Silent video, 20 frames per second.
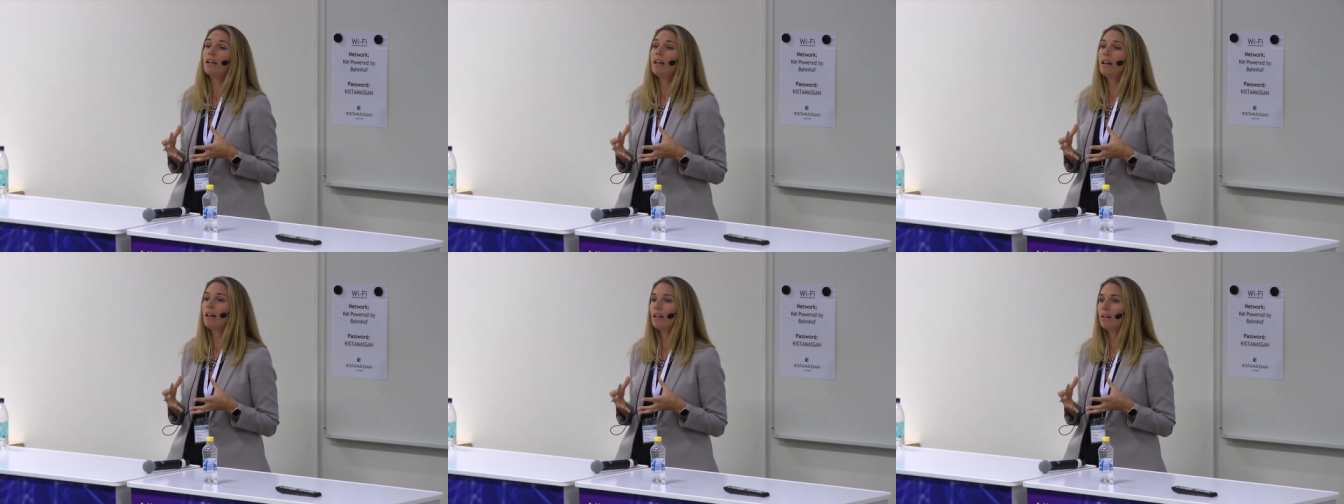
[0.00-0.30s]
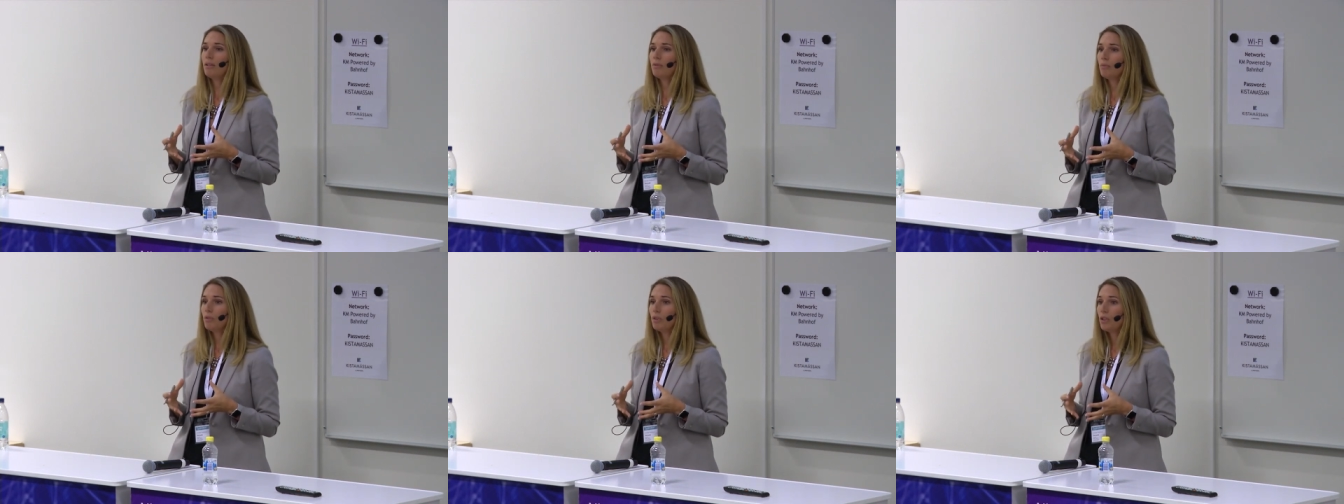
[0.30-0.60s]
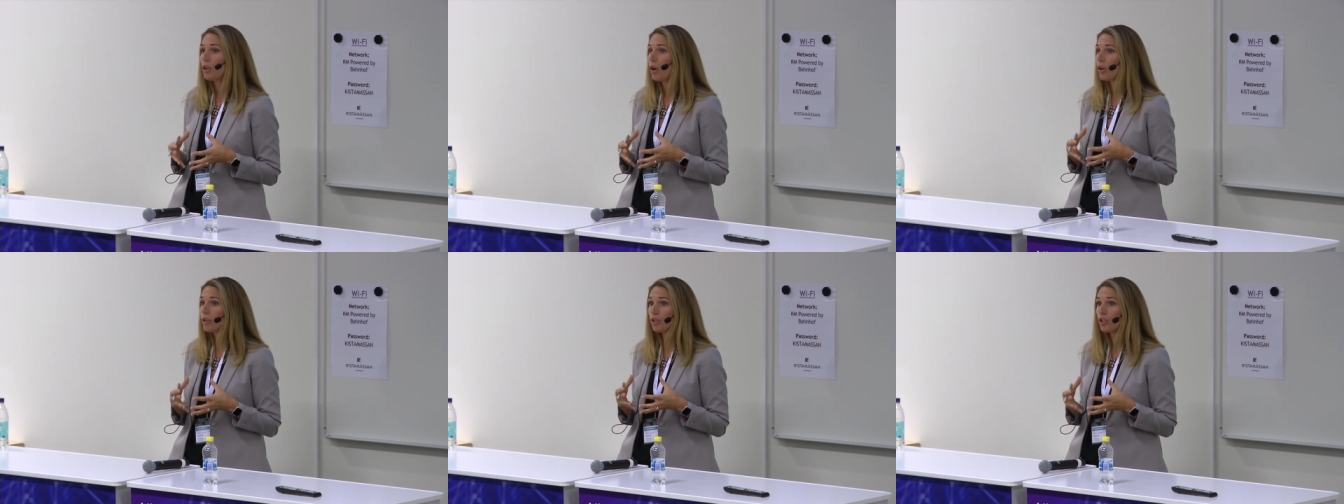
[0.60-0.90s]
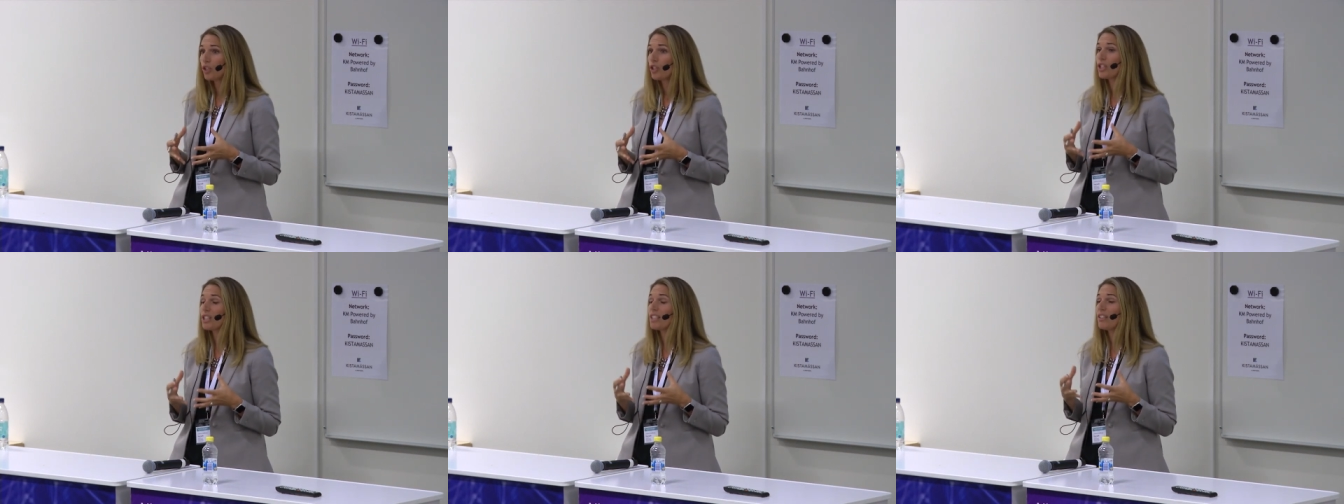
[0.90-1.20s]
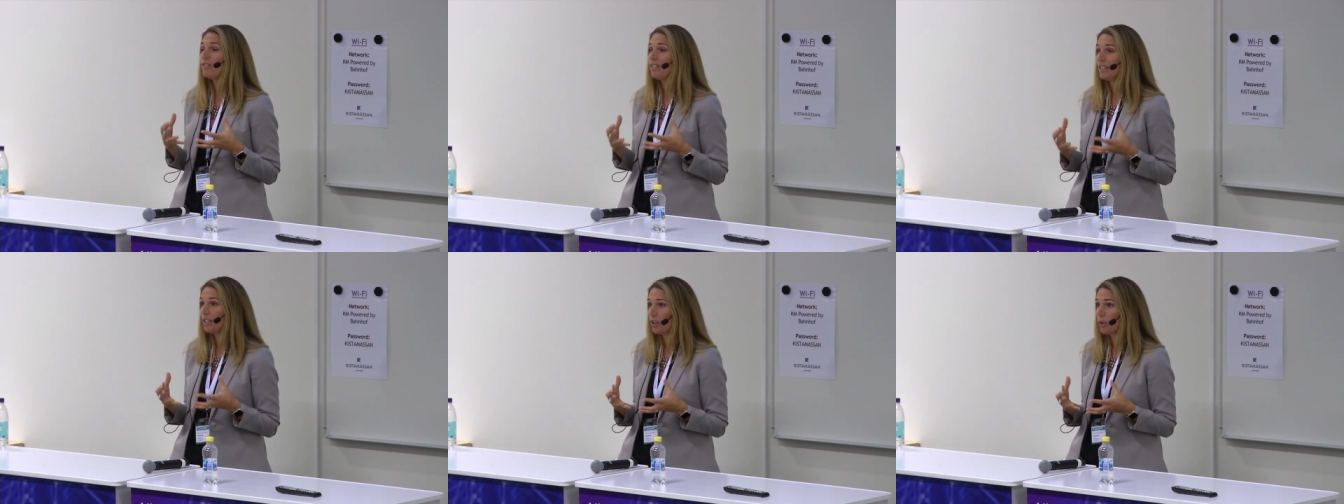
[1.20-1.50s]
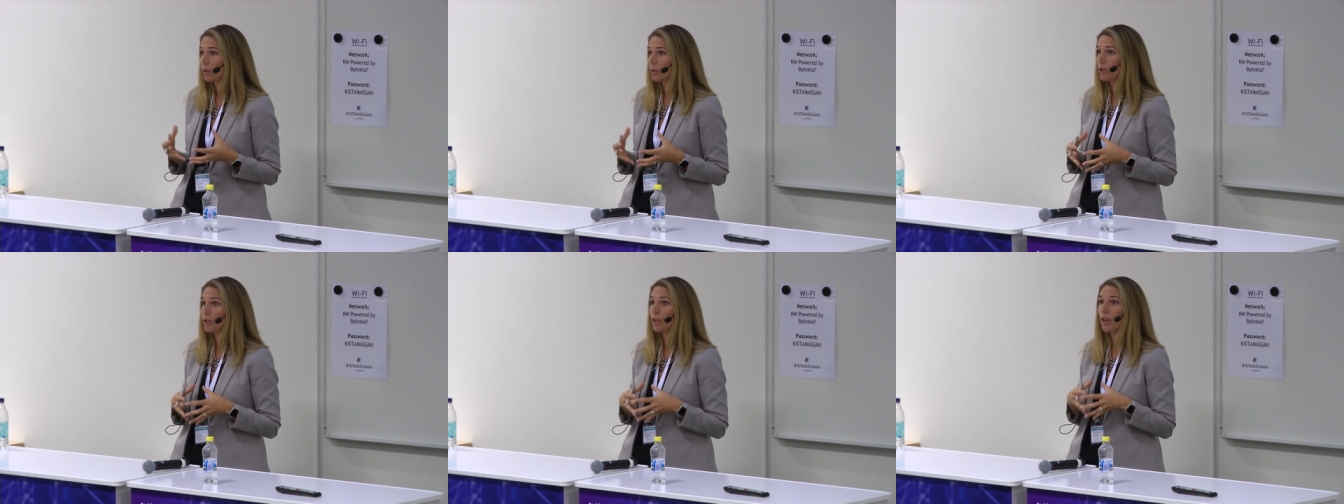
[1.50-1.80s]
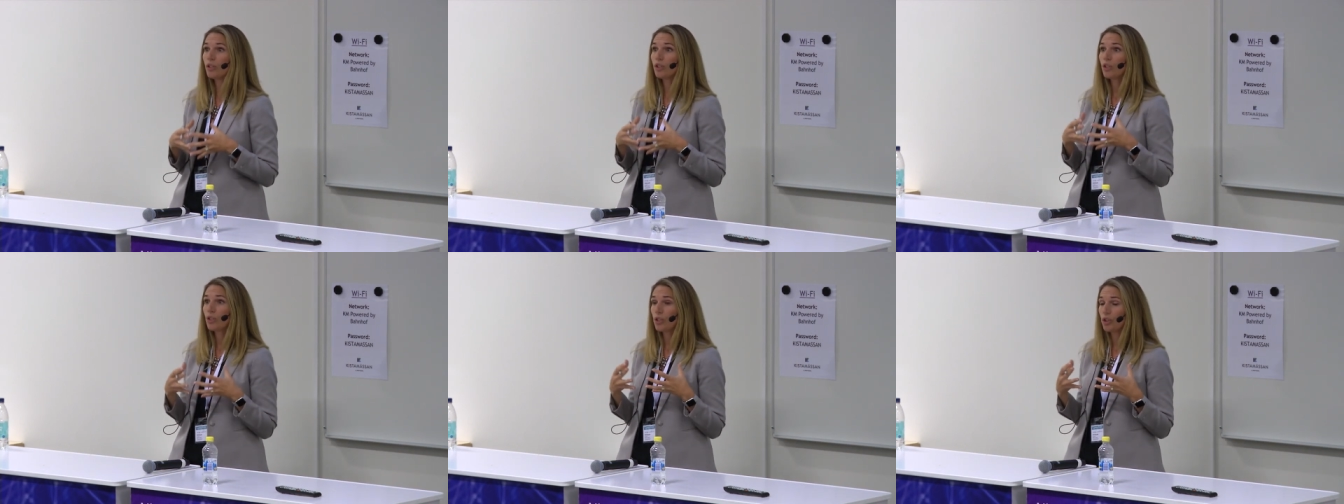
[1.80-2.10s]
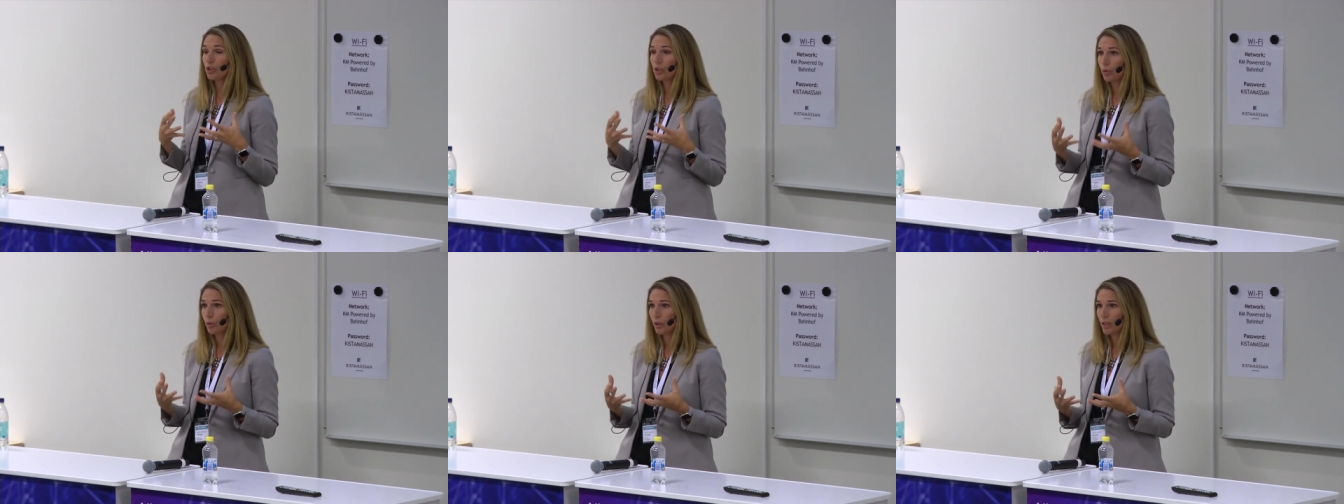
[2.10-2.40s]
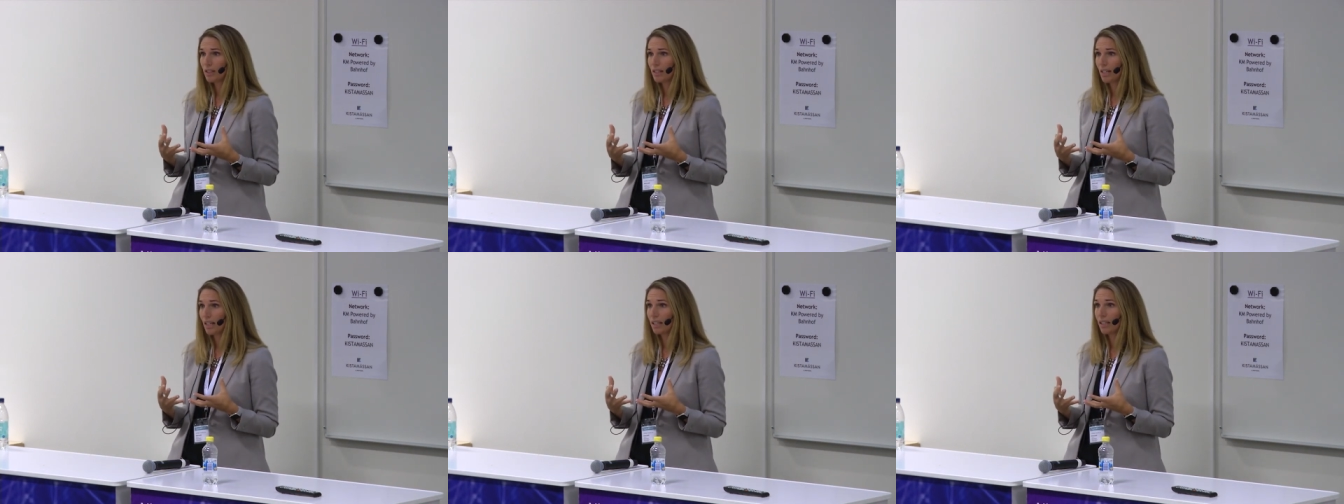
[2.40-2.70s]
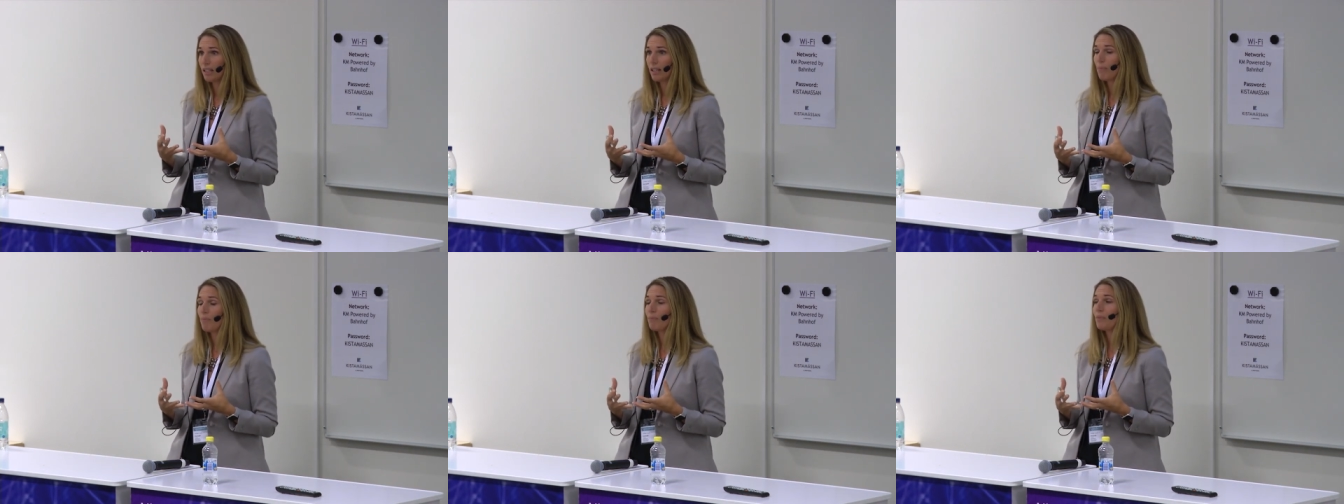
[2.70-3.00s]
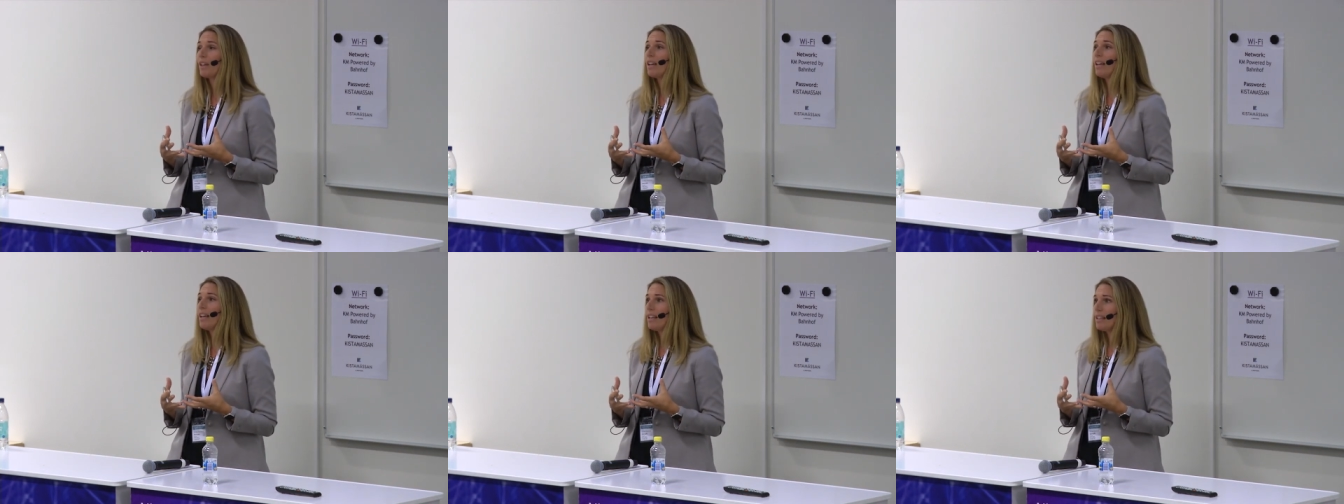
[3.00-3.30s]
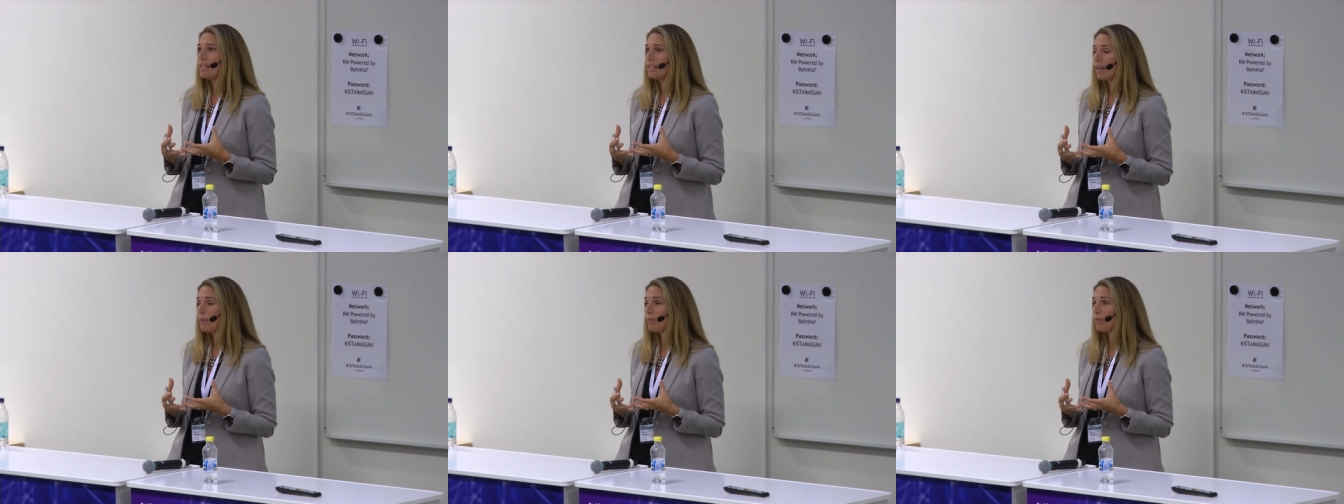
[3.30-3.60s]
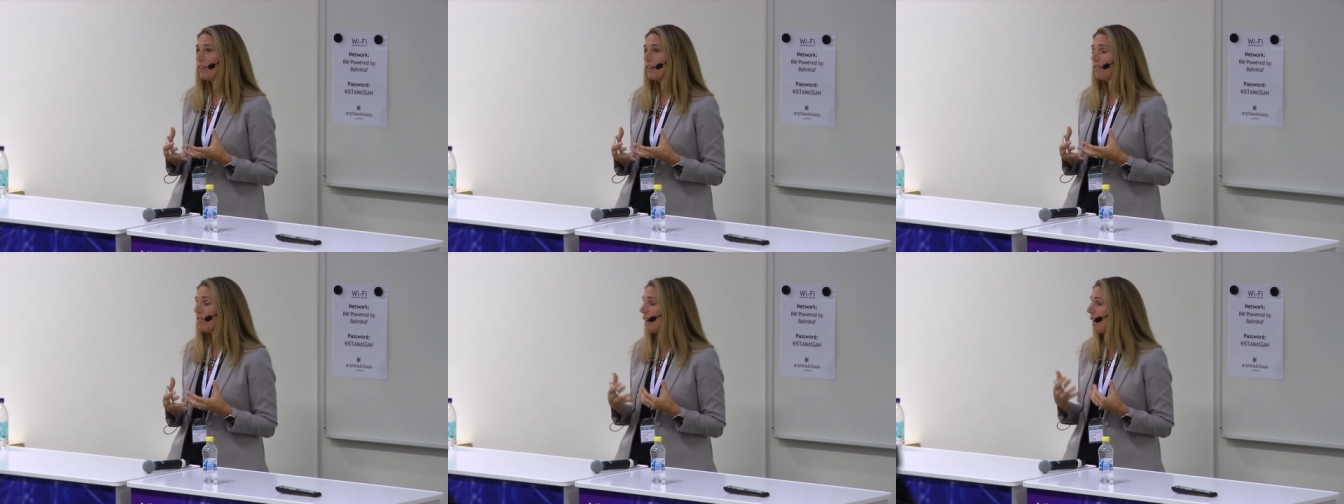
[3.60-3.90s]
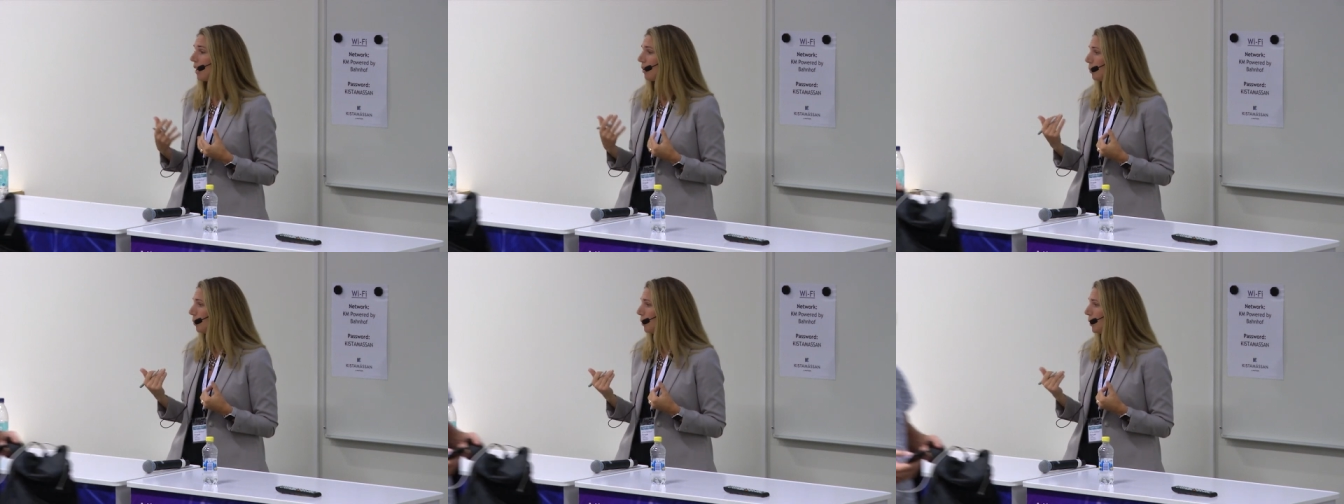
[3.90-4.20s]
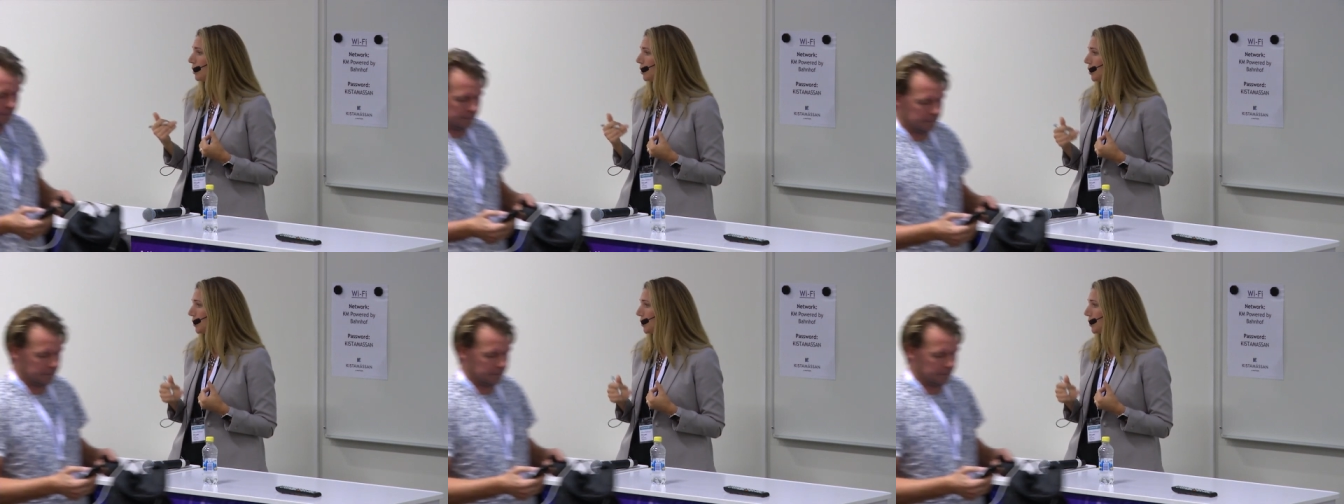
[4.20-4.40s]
um, not just videos, not just storytelling. Something that we're